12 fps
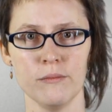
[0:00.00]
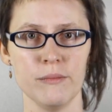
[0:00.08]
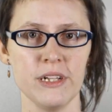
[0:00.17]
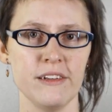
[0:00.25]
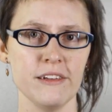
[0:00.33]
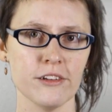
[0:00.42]

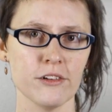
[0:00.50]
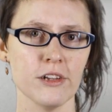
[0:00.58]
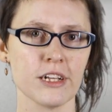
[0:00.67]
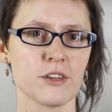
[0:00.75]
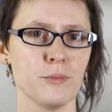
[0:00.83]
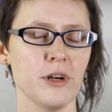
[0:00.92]
But digital
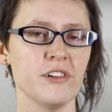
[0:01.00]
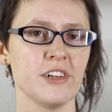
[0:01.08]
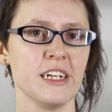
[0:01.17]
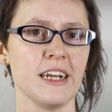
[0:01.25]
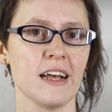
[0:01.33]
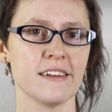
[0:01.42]
expression
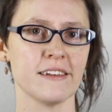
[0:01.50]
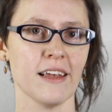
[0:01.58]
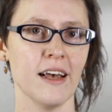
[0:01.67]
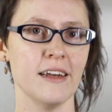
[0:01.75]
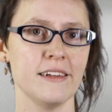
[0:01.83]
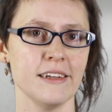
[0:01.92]
in our
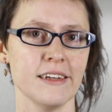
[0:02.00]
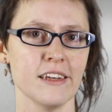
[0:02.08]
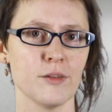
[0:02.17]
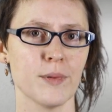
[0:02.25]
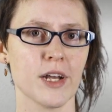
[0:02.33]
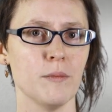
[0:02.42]
society
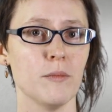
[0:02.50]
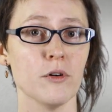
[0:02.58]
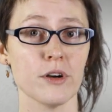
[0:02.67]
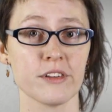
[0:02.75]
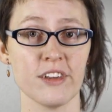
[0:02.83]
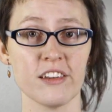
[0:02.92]
has become more
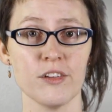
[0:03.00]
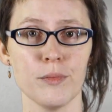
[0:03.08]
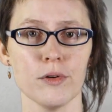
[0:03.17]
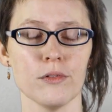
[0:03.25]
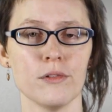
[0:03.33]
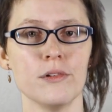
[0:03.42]

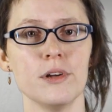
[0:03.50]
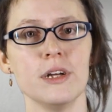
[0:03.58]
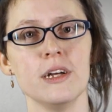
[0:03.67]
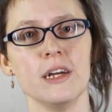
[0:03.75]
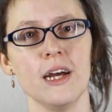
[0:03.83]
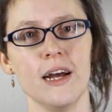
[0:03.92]
accessible,
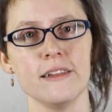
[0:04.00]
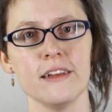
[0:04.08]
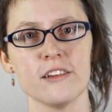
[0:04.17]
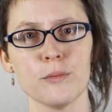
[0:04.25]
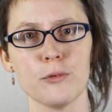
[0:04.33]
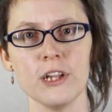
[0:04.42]
and
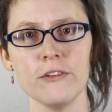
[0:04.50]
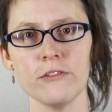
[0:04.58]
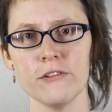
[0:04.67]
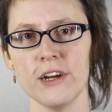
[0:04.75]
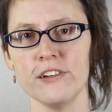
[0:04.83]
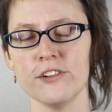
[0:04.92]
there's a
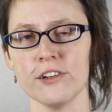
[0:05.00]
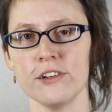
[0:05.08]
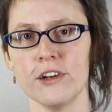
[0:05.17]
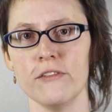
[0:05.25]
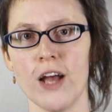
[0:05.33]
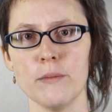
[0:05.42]
proliferation
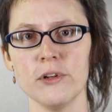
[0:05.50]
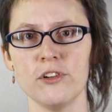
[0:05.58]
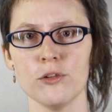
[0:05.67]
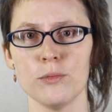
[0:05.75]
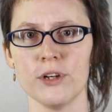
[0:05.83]
of amateur